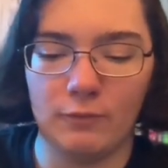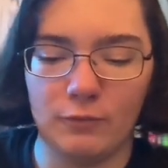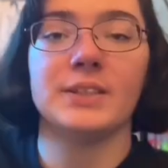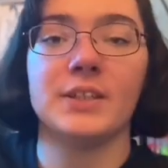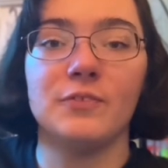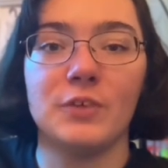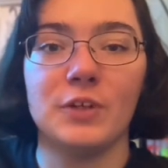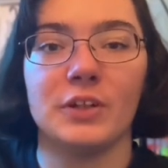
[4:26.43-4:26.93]

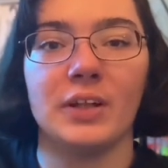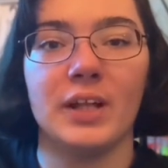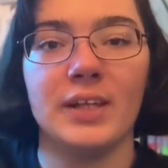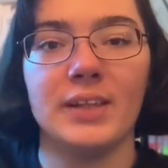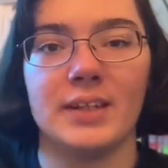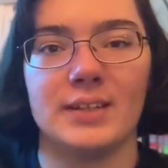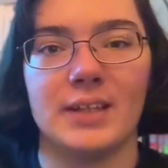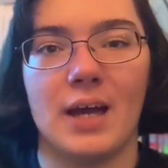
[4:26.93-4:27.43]
So if you
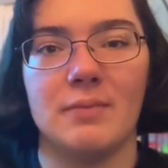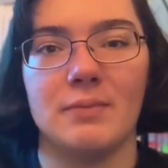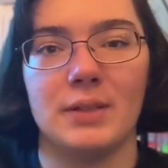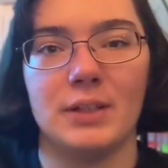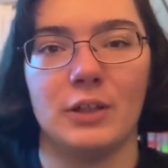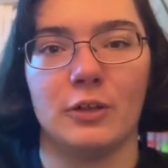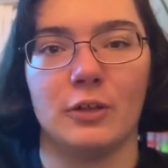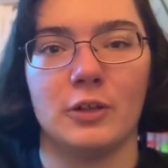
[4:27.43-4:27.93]
click the
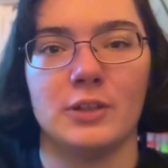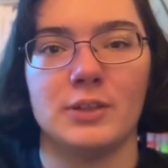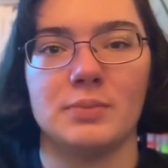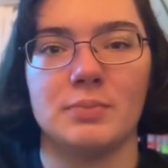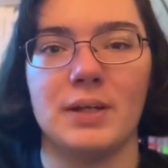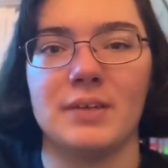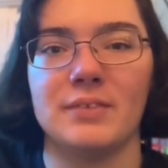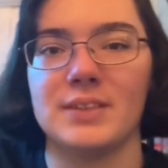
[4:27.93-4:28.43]
diamond, you're going
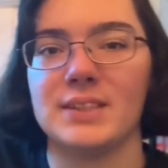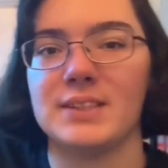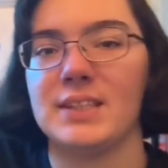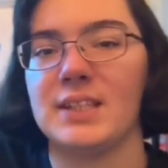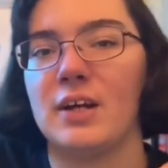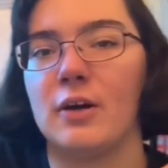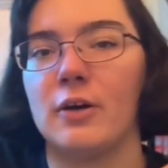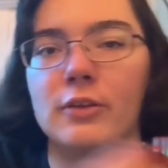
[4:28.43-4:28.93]
to be able to
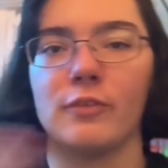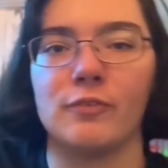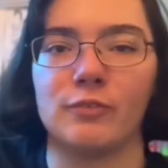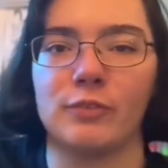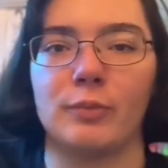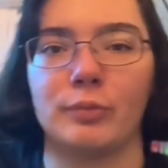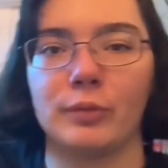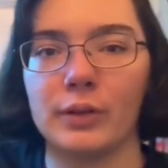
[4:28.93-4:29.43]
see all the
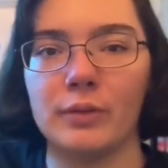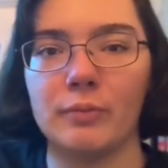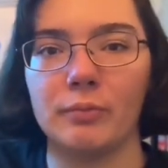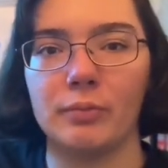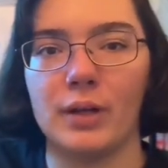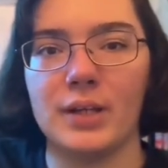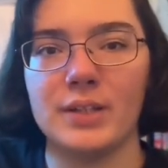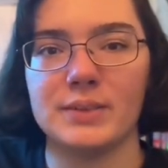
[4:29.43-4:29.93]
Flipaclip
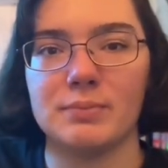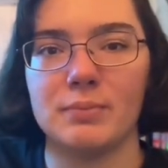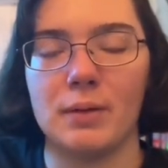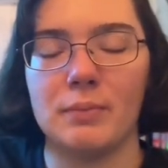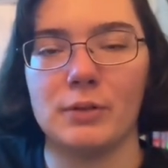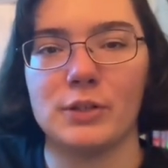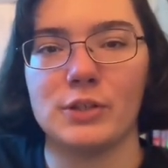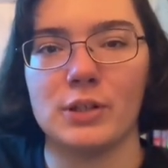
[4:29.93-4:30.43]
Plus
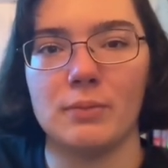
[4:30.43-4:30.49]
membership